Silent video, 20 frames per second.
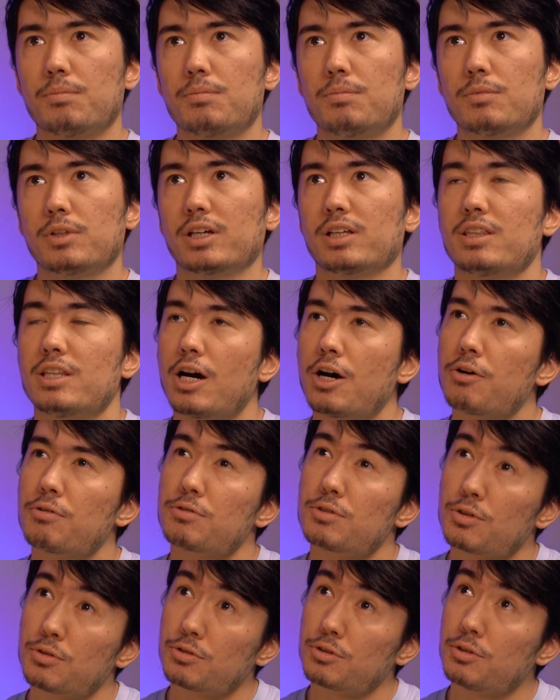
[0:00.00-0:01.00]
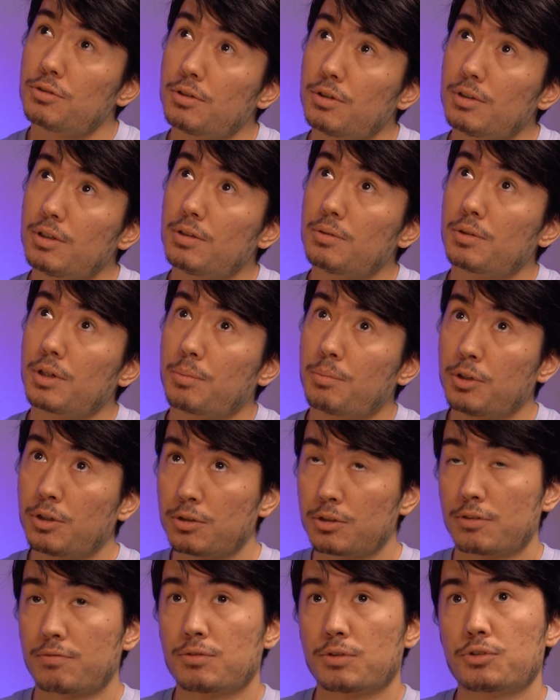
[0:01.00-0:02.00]
like now,
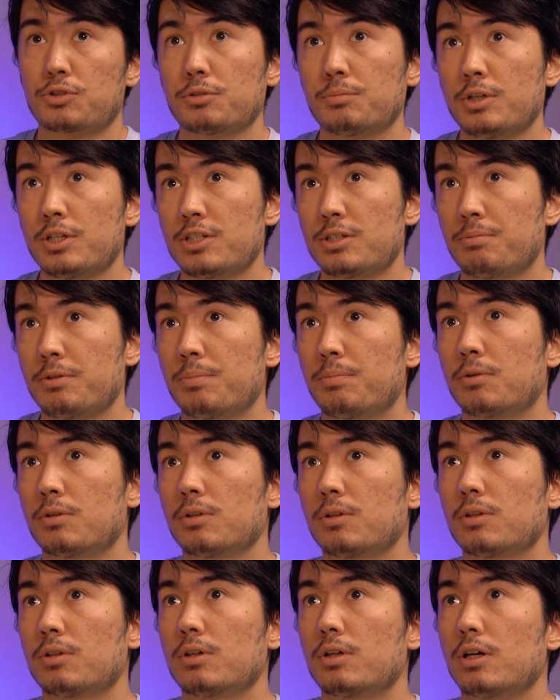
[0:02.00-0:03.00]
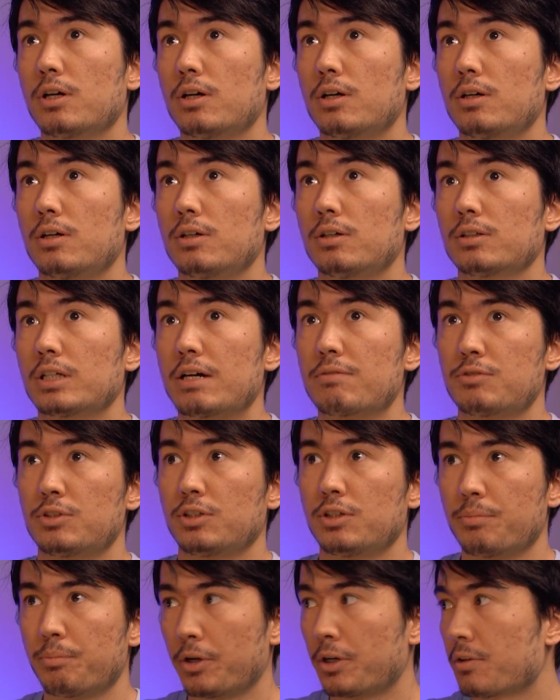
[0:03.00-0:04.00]
because of social media, people have to
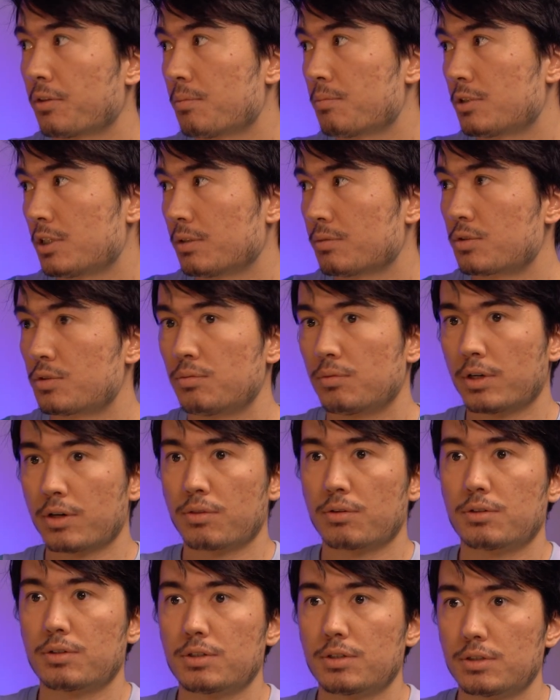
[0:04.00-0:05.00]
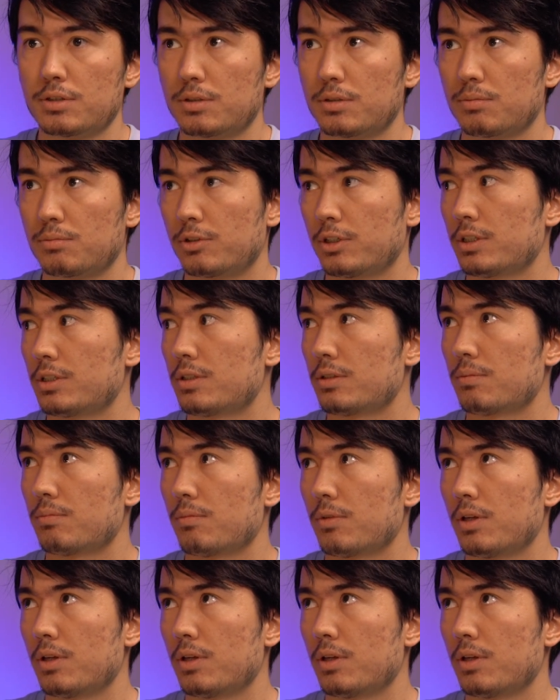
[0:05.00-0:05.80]
compare themselves to others, right?